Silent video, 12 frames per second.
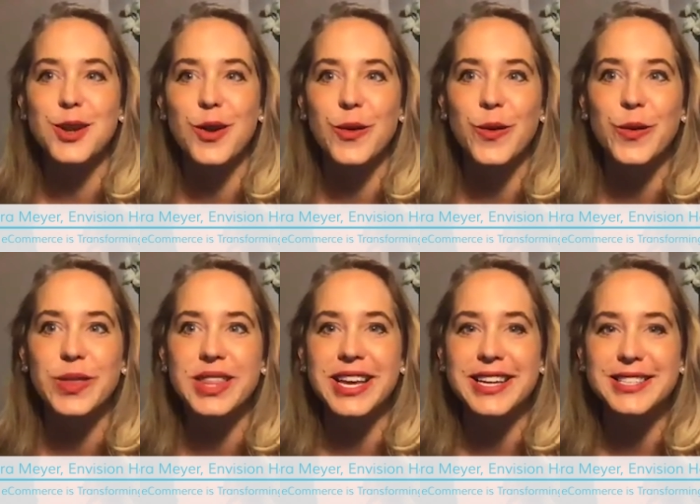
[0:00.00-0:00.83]
know
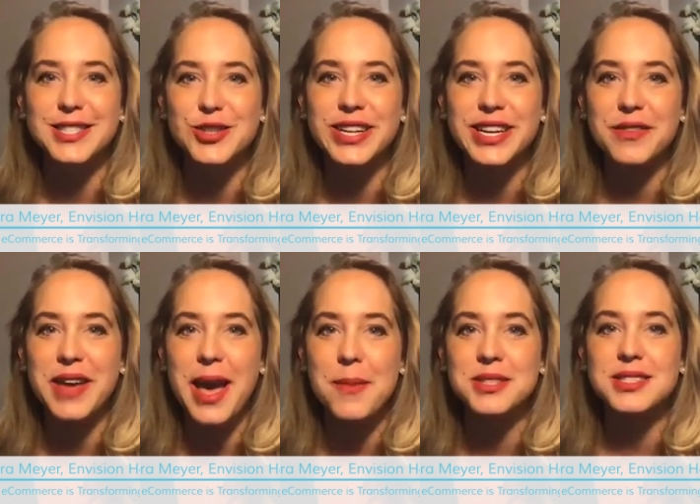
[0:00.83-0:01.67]
the history of
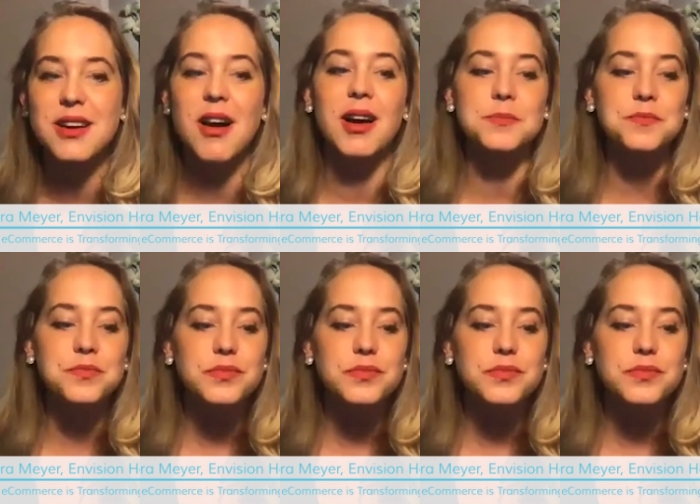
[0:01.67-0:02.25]
Amazon,